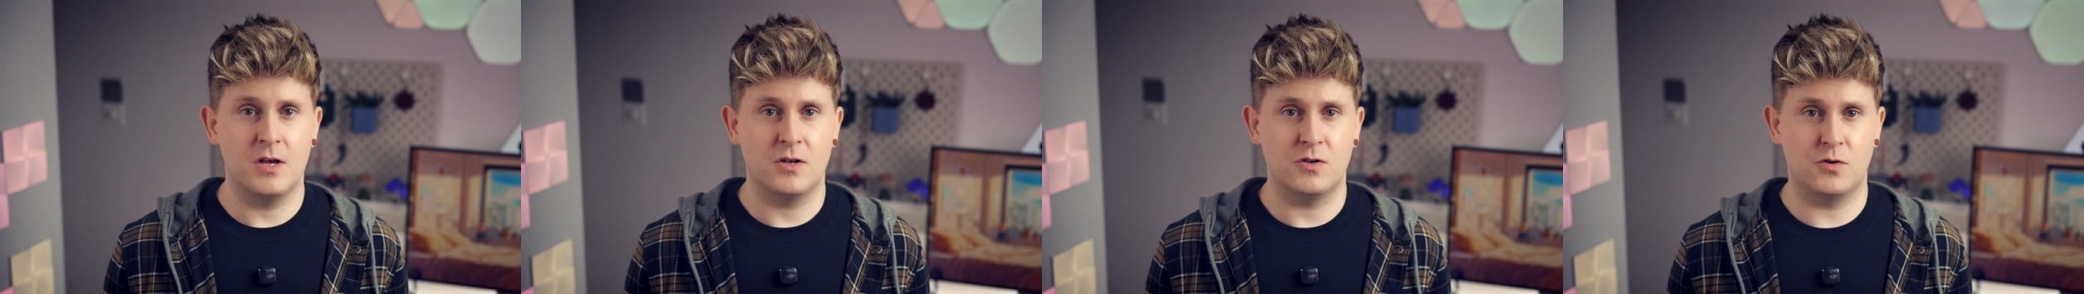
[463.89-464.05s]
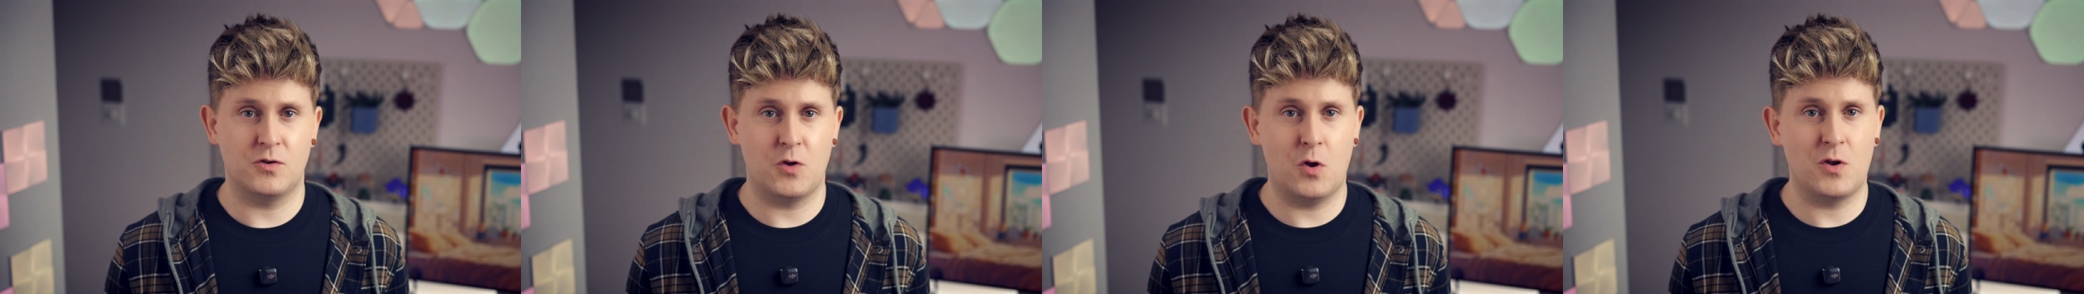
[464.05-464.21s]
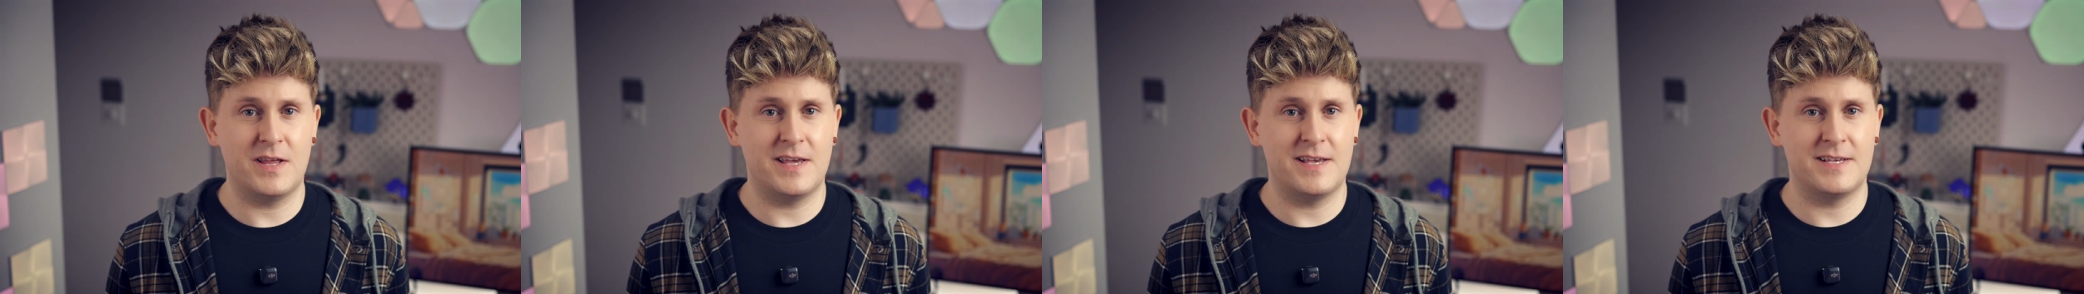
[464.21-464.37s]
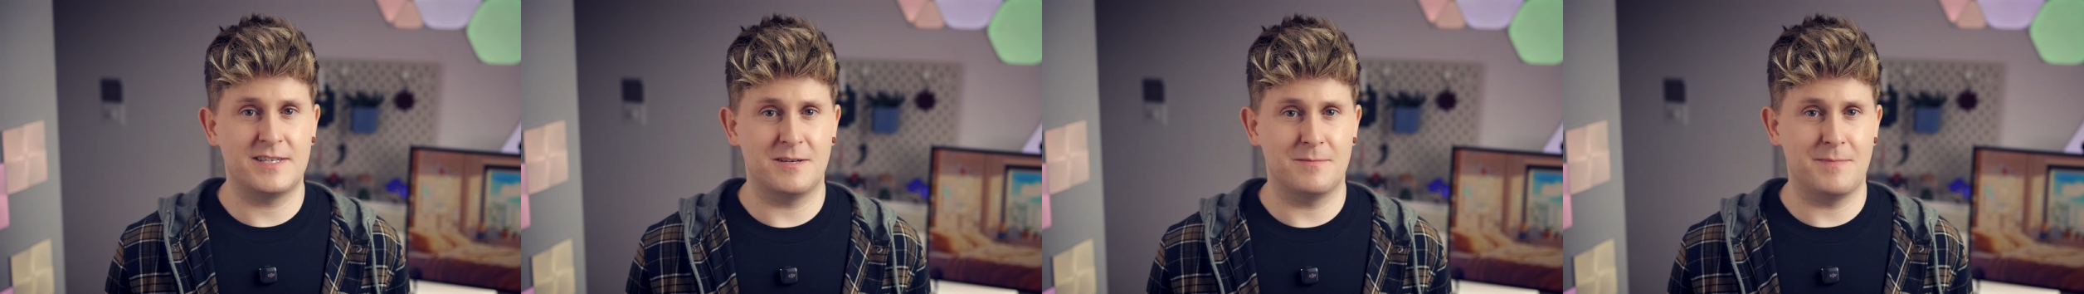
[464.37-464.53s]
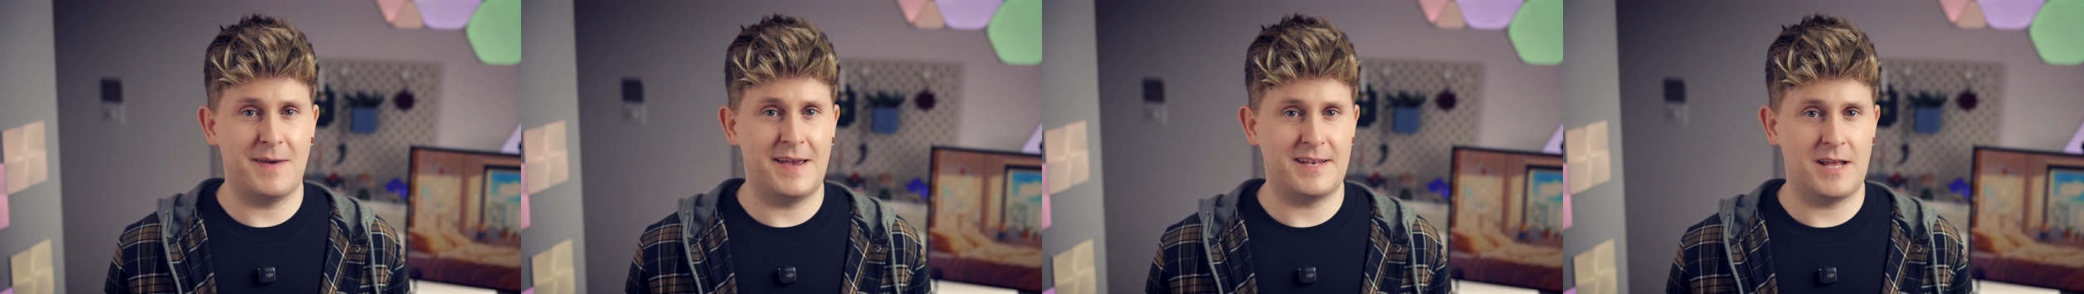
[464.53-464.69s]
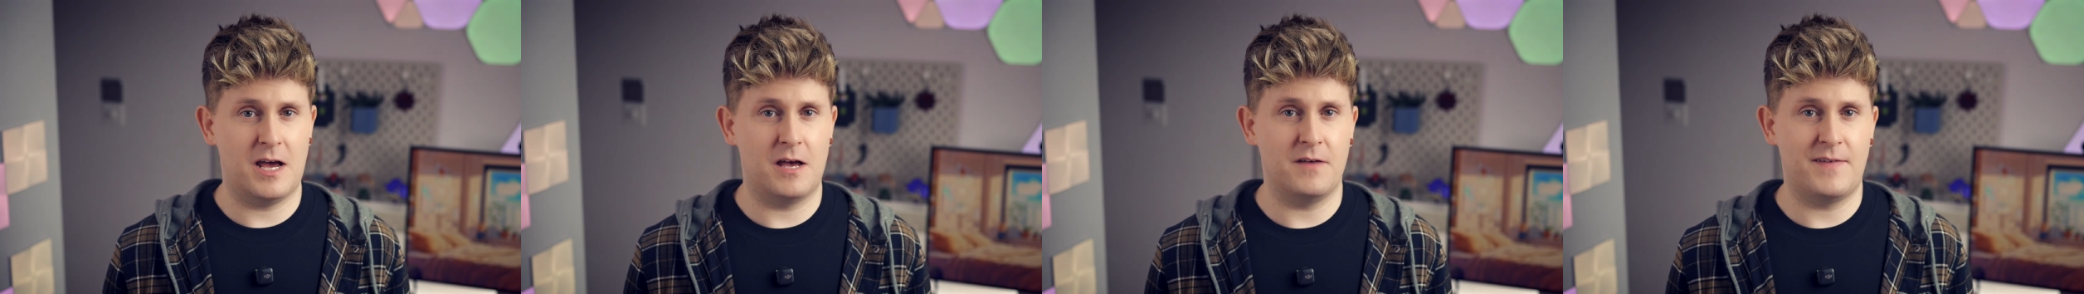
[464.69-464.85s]
not only is it
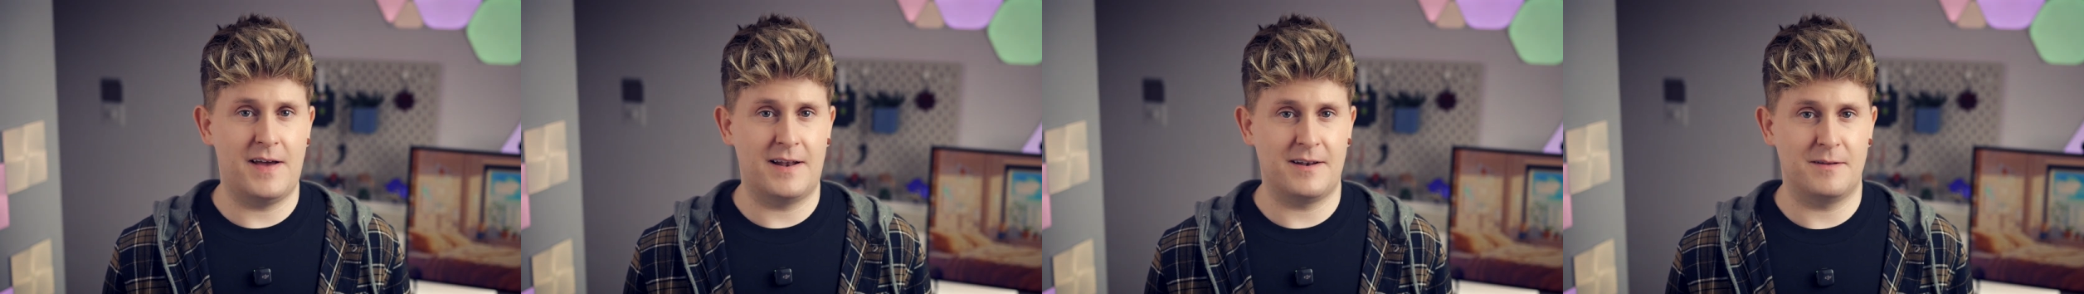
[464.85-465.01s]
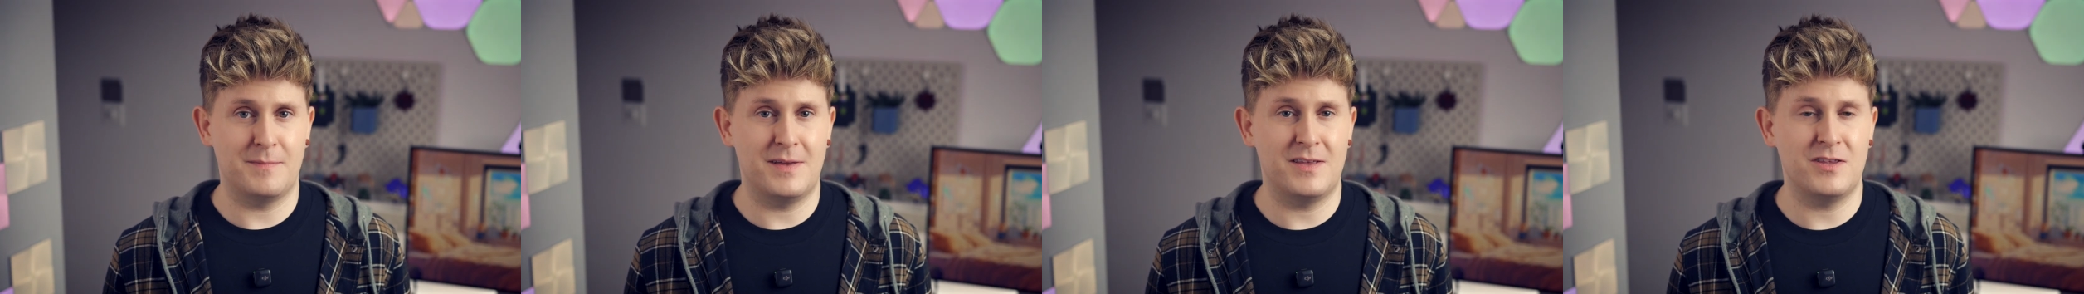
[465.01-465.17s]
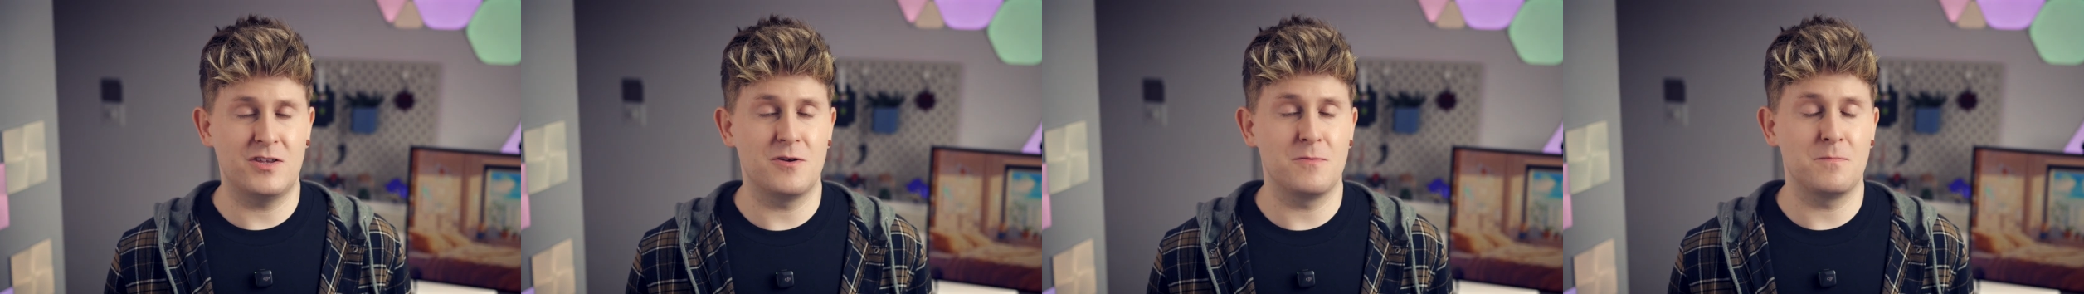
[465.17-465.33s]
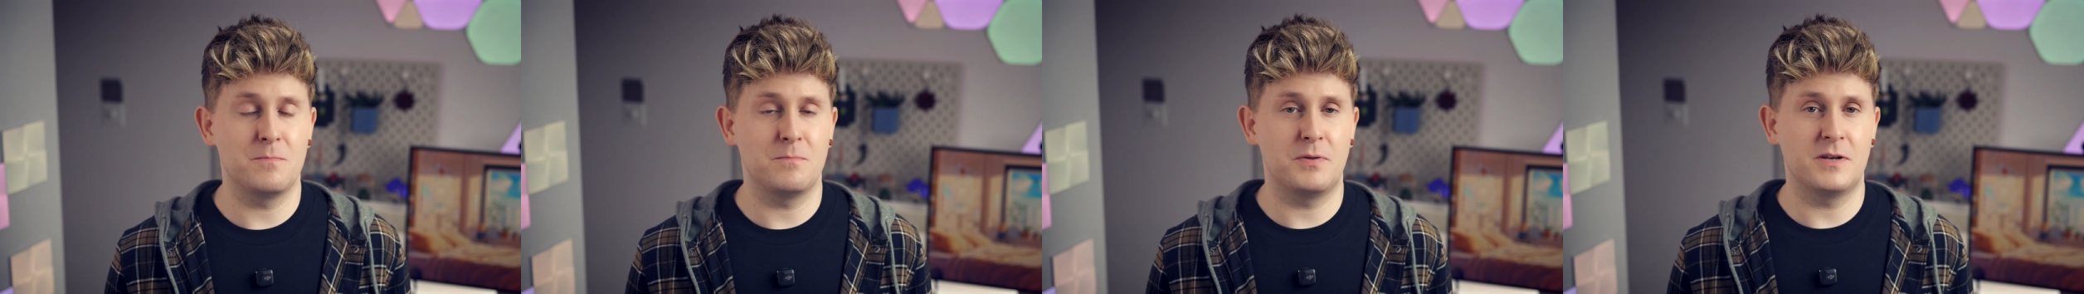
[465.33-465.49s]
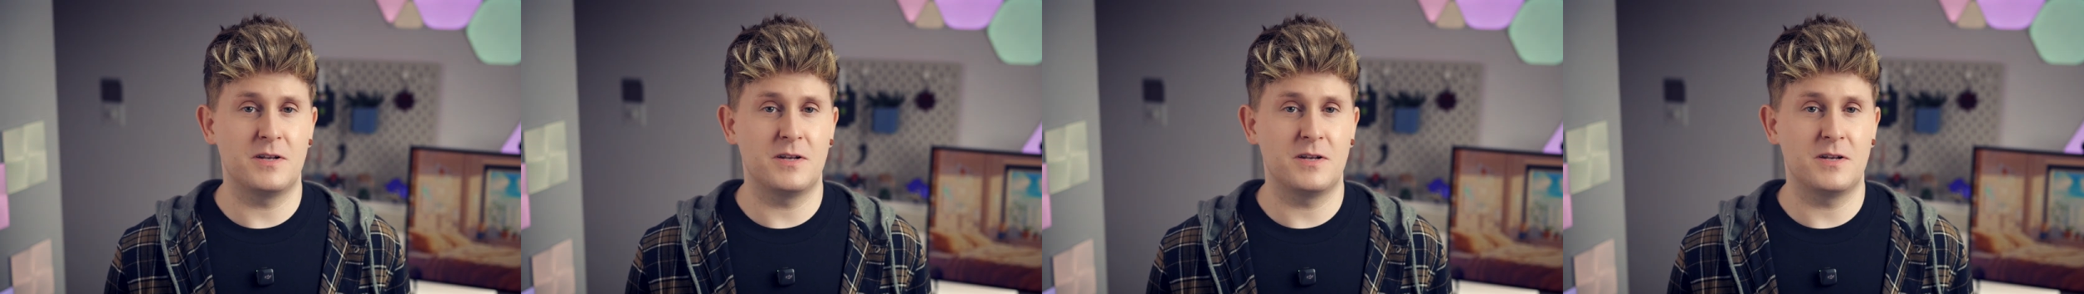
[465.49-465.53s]
made out of aluminium,